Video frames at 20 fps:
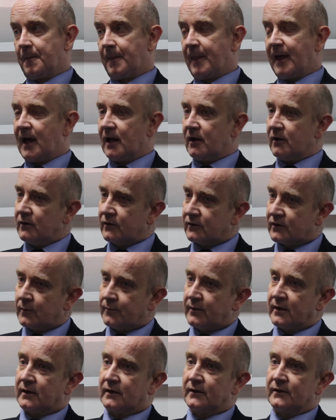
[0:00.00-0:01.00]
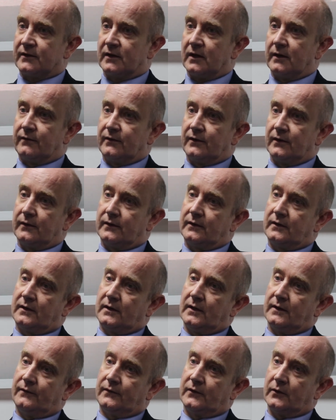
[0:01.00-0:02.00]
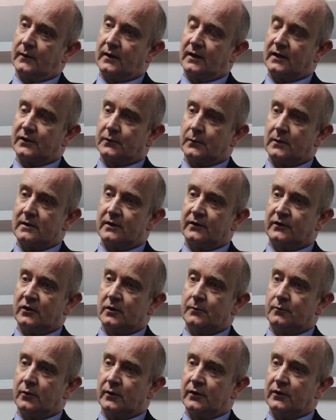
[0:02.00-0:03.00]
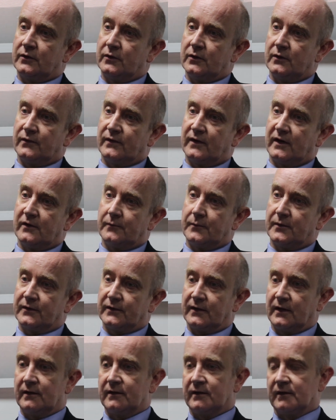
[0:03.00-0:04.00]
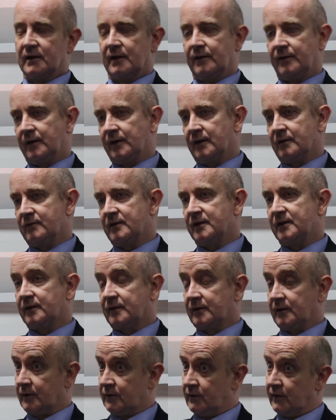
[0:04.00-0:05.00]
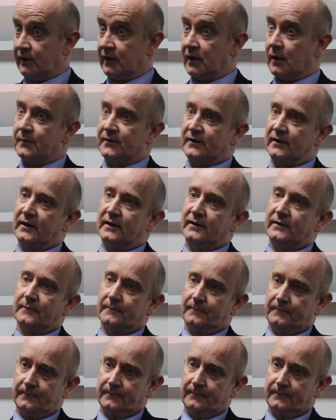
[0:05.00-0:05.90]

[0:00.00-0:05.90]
That looks a bit conservative to us. We're at 2.25%, and I think the risks are to the upside.